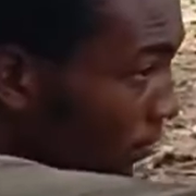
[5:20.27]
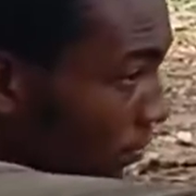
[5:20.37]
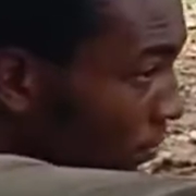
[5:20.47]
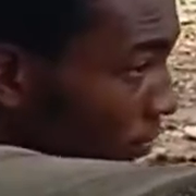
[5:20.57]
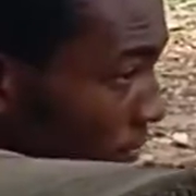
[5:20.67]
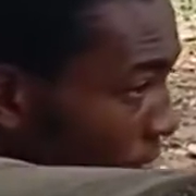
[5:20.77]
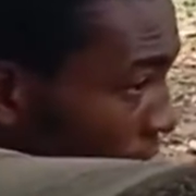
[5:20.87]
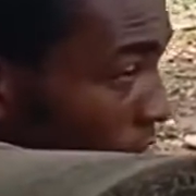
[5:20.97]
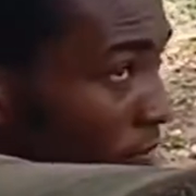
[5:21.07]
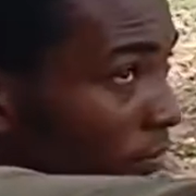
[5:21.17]
bands are
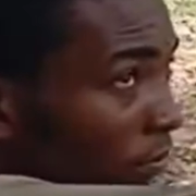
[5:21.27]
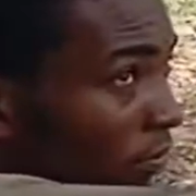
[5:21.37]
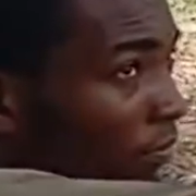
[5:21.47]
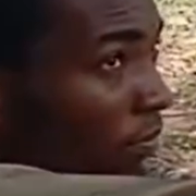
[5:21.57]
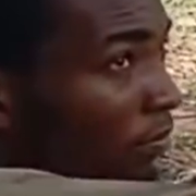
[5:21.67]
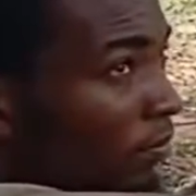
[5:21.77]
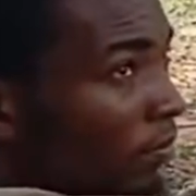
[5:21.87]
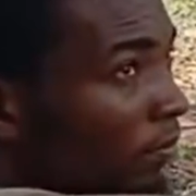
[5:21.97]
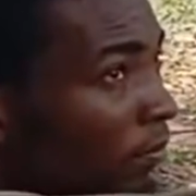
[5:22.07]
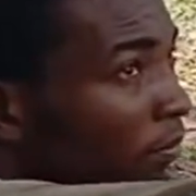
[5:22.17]
better. They break up
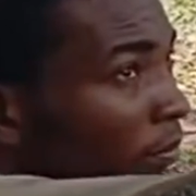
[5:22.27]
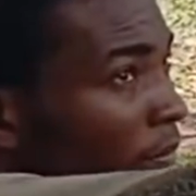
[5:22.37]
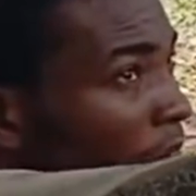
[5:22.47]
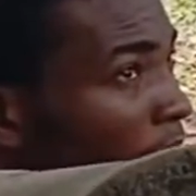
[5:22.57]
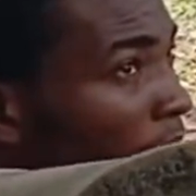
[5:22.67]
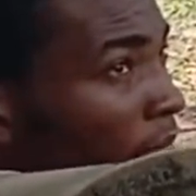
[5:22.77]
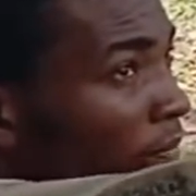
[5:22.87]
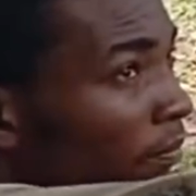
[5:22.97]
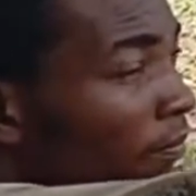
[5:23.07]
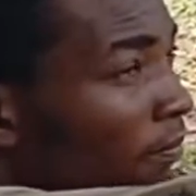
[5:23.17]
that
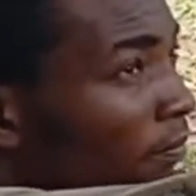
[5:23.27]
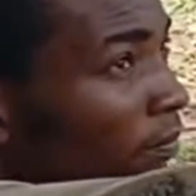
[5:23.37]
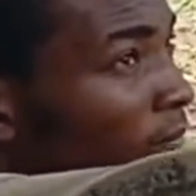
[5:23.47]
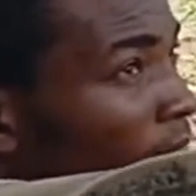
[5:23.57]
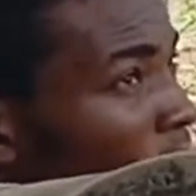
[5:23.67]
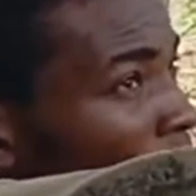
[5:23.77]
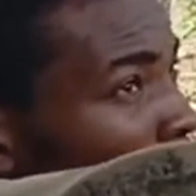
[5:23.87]
possibly